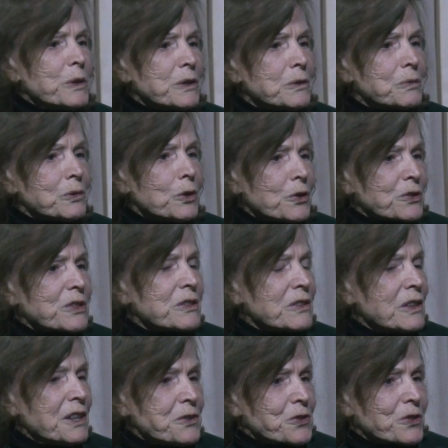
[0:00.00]
It's how we
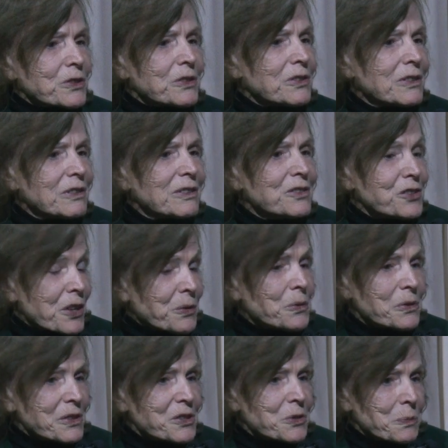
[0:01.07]
have looked at nature,
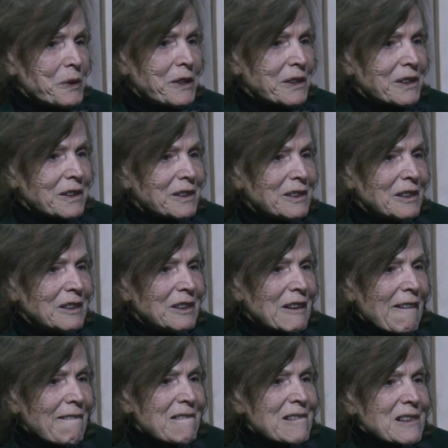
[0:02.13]
generally speaking.